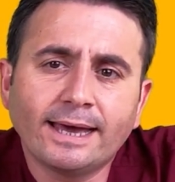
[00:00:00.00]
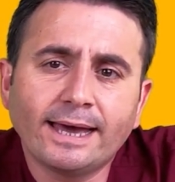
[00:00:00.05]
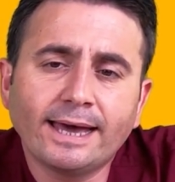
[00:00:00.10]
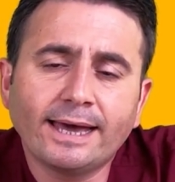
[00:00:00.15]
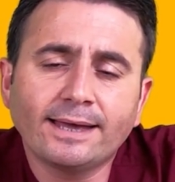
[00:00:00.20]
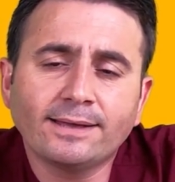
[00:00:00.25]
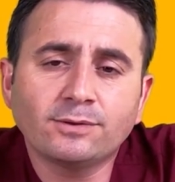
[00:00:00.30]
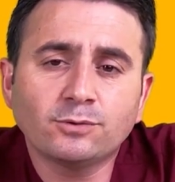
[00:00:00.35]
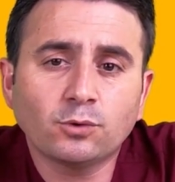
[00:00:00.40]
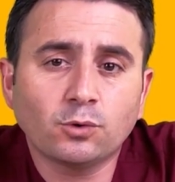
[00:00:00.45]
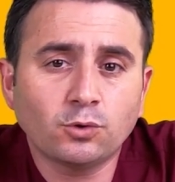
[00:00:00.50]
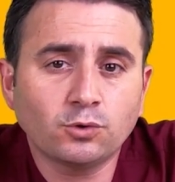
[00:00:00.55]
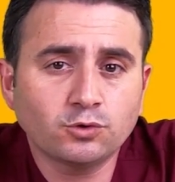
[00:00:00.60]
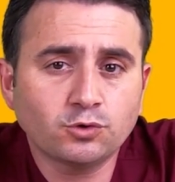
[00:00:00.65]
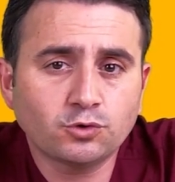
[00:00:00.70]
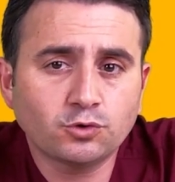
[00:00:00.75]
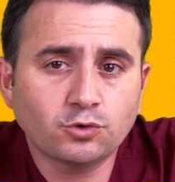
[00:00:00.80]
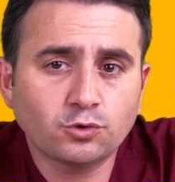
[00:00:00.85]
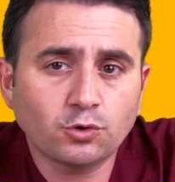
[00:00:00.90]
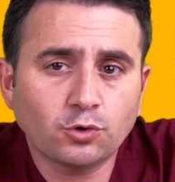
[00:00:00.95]
and
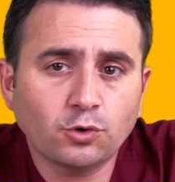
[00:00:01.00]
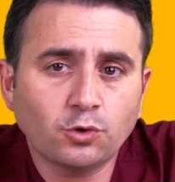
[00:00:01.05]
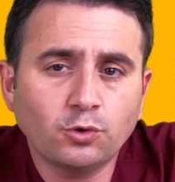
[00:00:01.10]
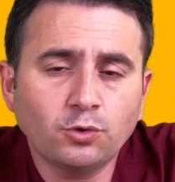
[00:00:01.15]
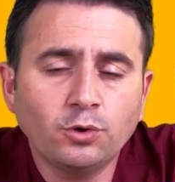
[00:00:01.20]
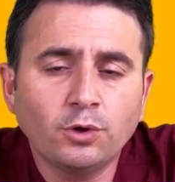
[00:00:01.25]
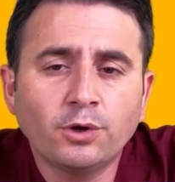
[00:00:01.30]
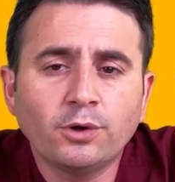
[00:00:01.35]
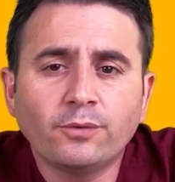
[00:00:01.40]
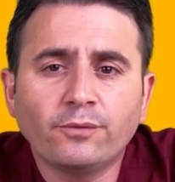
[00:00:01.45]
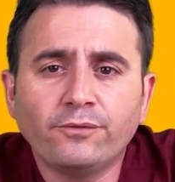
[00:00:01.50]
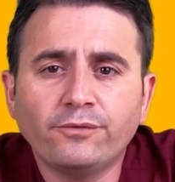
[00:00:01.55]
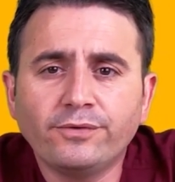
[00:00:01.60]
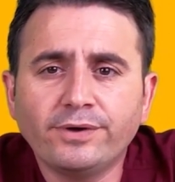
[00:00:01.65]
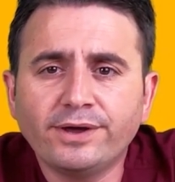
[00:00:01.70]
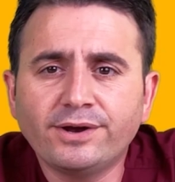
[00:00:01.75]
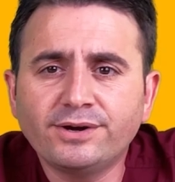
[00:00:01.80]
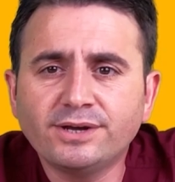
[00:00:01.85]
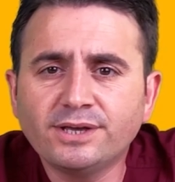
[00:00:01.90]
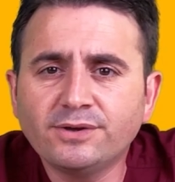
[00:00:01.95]
also
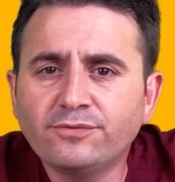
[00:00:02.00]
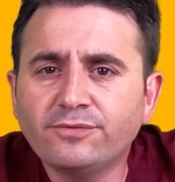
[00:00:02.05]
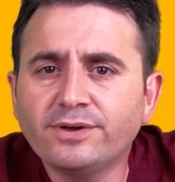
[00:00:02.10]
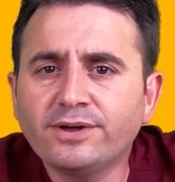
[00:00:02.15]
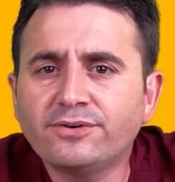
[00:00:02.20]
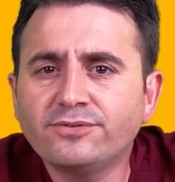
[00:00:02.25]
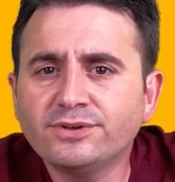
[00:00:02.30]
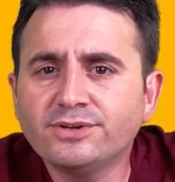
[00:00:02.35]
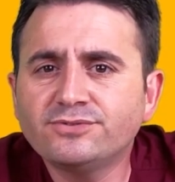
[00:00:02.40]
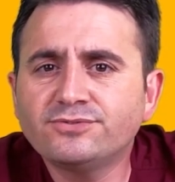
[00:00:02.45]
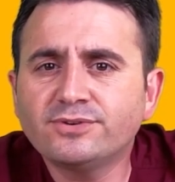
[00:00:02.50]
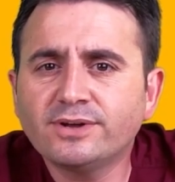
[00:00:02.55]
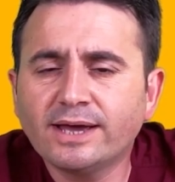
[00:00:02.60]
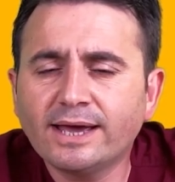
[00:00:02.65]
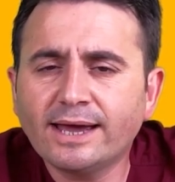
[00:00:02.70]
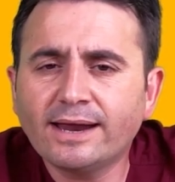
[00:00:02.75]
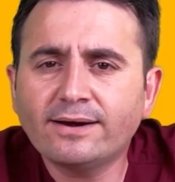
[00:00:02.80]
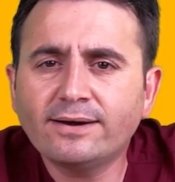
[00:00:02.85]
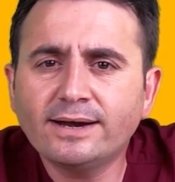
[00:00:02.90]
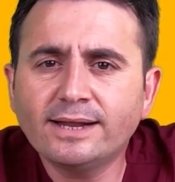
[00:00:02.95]
very
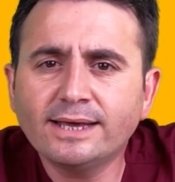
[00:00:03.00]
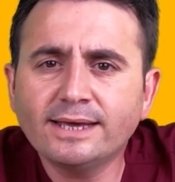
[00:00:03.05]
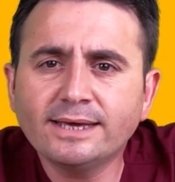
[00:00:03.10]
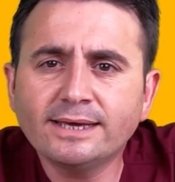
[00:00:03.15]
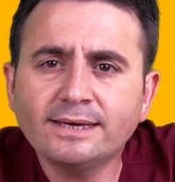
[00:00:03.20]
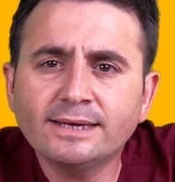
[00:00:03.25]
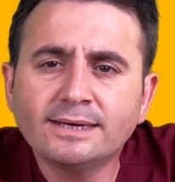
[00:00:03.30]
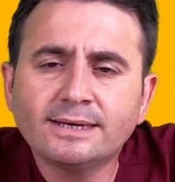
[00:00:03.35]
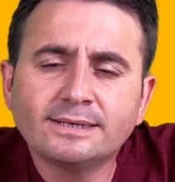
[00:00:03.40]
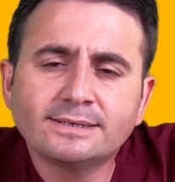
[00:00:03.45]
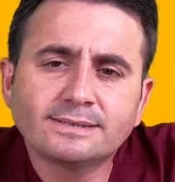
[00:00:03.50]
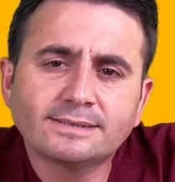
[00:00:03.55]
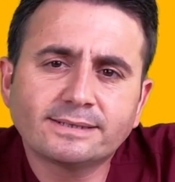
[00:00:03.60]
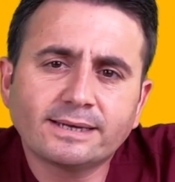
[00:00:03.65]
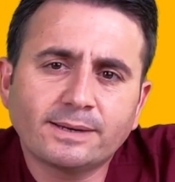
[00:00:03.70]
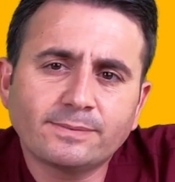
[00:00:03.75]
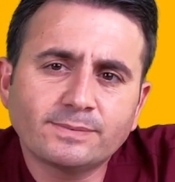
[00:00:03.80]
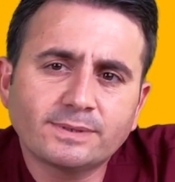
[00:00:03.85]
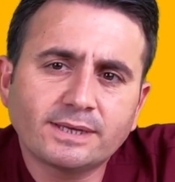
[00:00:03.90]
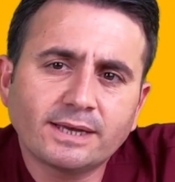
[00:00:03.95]
rarely,
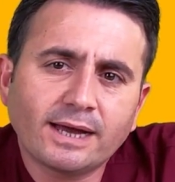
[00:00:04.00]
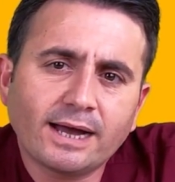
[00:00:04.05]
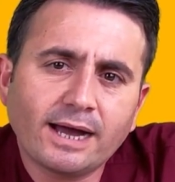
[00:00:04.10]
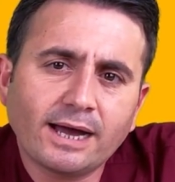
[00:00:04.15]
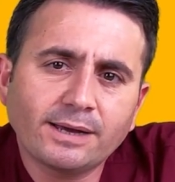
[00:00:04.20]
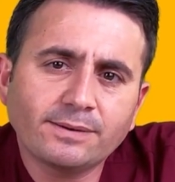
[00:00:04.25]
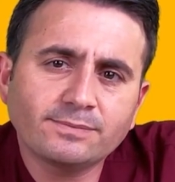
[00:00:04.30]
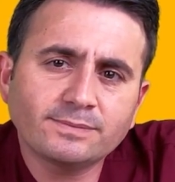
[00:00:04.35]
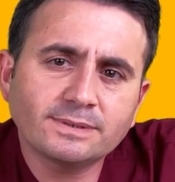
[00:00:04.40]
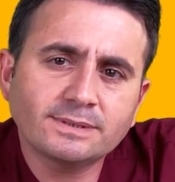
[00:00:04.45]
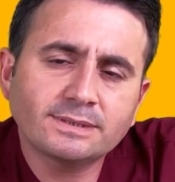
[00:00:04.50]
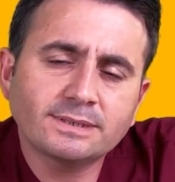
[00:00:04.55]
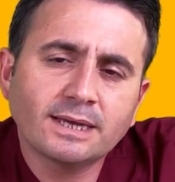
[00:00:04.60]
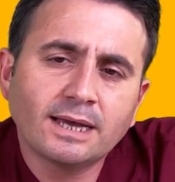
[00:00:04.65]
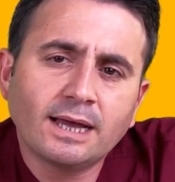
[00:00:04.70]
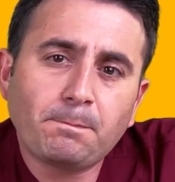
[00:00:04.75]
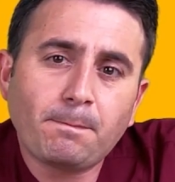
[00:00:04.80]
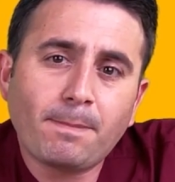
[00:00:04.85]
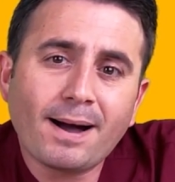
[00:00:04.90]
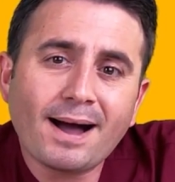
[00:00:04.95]
sometimes
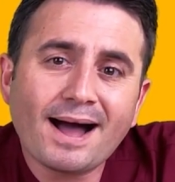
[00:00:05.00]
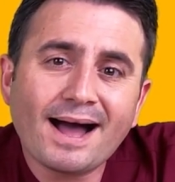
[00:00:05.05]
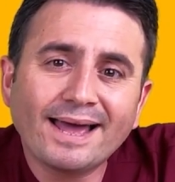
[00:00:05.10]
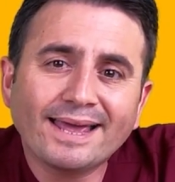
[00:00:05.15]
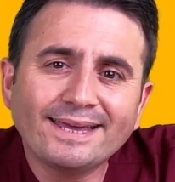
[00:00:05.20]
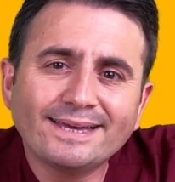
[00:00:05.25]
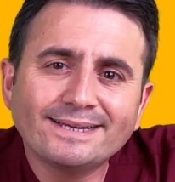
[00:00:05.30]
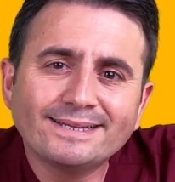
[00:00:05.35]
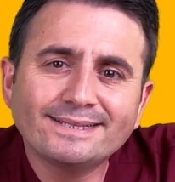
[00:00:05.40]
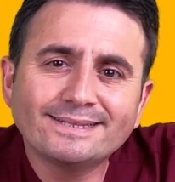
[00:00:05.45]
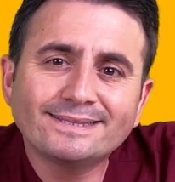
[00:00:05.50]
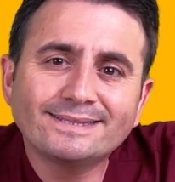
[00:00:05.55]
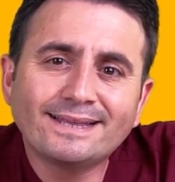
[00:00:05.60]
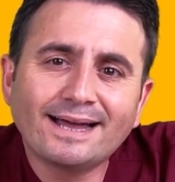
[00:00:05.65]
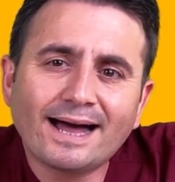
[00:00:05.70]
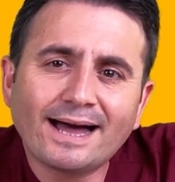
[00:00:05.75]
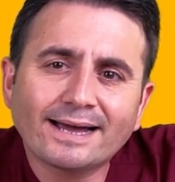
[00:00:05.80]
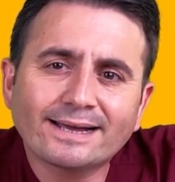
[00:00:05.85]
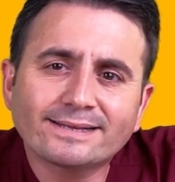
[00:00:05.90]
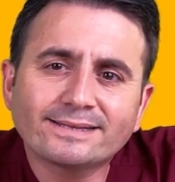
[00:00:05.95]
bile
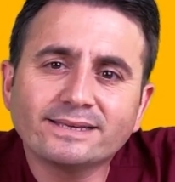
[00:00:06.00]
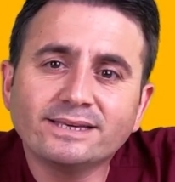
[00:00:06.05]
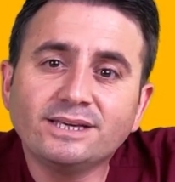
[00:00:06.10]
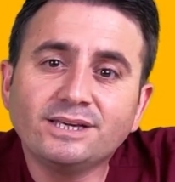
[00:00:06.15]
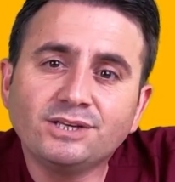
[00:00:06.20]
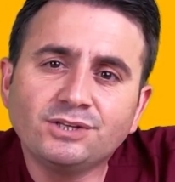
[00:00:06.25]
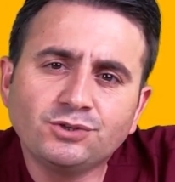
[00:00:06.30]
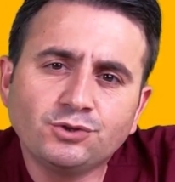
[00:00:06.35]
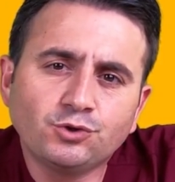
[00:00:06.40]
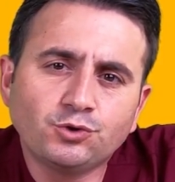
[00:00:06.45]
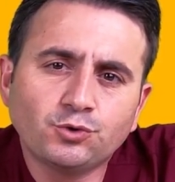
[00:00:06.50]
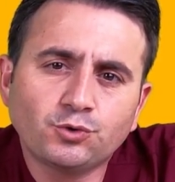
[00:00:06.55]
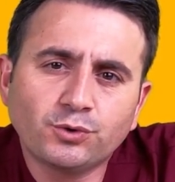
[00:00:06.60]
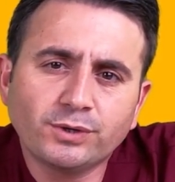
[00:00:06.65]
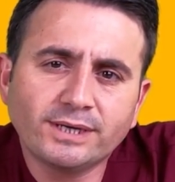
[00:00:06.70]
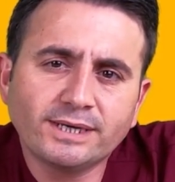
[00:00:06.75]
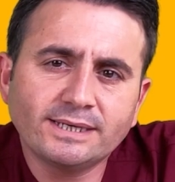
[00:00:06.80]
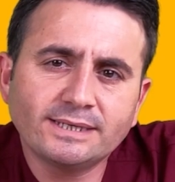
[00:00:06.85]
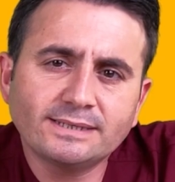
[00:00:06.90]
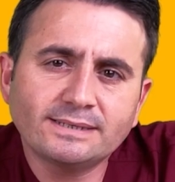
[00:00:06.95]
duct
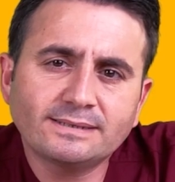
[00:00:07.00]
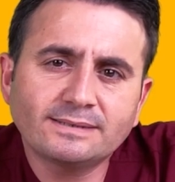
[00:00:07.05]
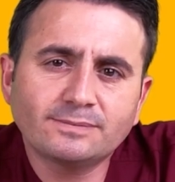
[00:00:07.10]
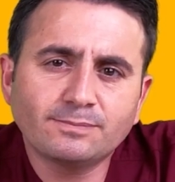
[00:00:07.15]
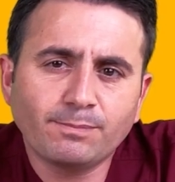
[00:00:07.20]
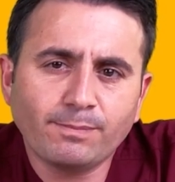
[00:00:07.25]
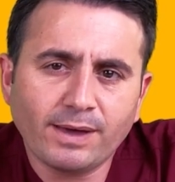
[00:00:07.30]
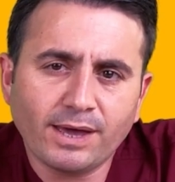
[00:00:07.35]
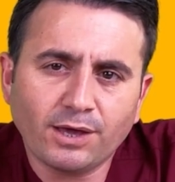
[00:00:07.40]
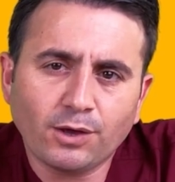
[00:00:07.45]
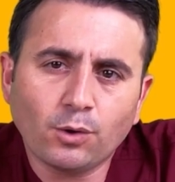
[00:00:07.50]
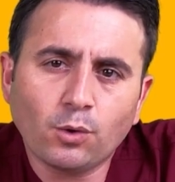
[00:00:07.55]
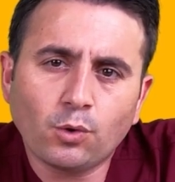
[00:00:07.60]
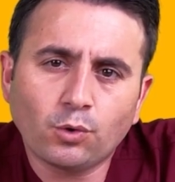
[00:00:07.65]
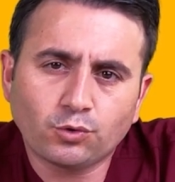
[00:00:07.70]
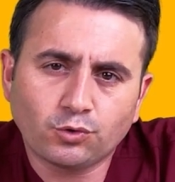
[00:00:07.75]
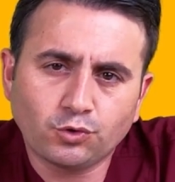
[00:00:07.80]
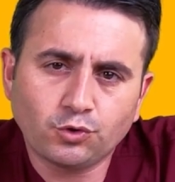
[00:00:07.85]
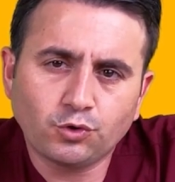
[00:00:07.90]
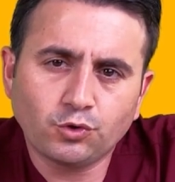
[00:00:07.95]
injuries may
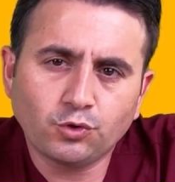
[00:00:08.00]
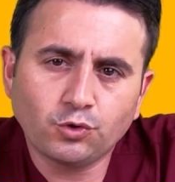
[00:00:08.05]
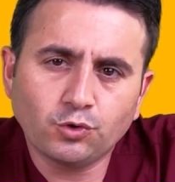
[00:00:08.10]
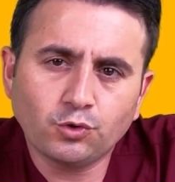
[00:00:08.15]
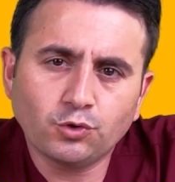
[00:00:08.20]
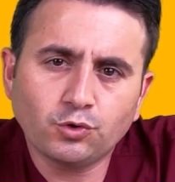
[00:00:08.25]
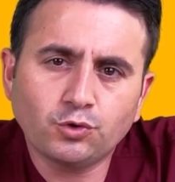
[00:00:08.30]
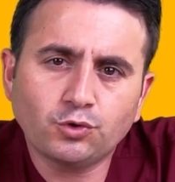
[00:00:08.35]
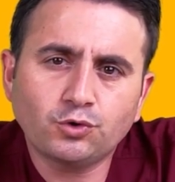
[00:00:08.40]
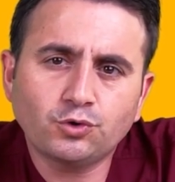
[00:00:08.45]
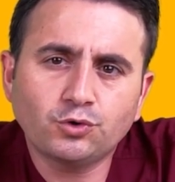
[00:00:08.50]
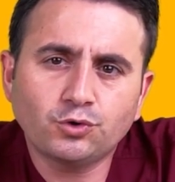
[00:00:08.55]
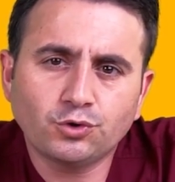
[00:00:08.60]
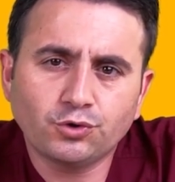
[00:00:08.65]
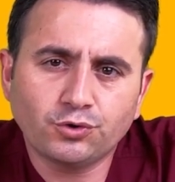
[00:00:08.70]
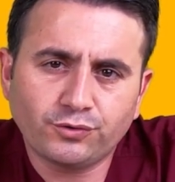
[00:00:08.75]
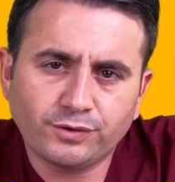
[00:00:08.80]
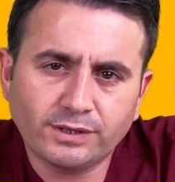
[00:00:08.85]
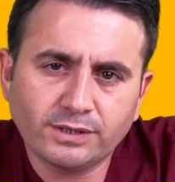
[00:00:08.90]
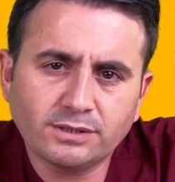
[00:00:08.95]
occur
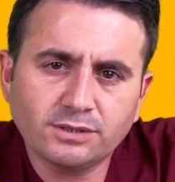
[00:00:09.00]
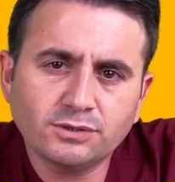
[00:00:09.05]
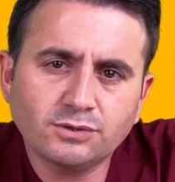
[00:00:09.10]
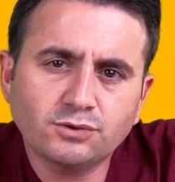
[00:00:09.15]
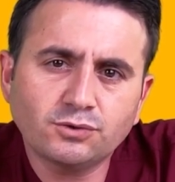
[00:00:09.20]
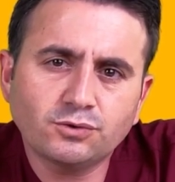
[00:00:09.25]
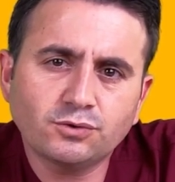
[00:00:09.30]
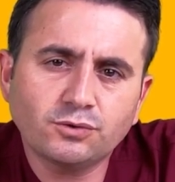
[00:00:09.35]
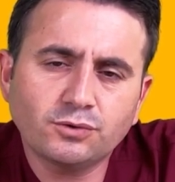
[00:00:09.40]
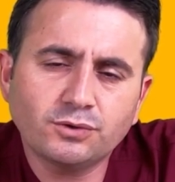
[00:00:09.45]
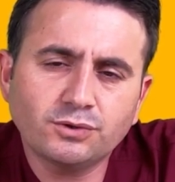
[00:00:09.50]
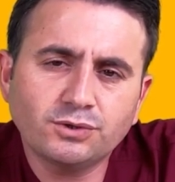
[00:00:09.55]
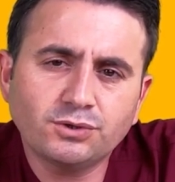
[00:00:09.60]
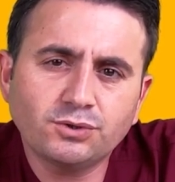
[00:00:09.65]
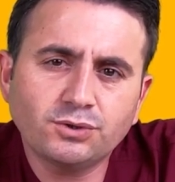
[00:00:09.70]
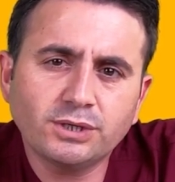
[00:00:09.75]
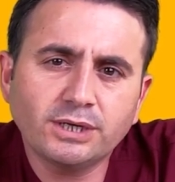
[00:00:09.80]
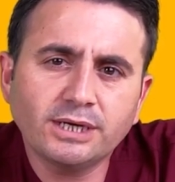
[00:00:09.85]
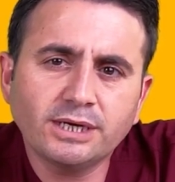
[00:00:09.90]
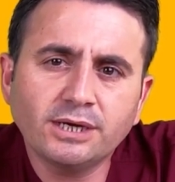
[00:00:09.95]
during the
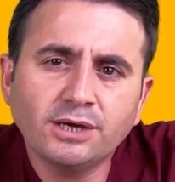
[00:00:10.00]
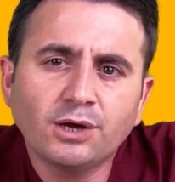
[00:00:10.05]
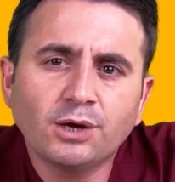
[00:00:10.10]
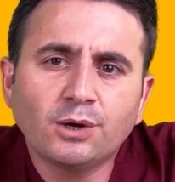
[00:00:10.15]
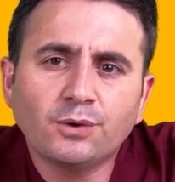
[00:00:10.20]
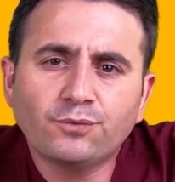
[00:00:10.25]
surgery.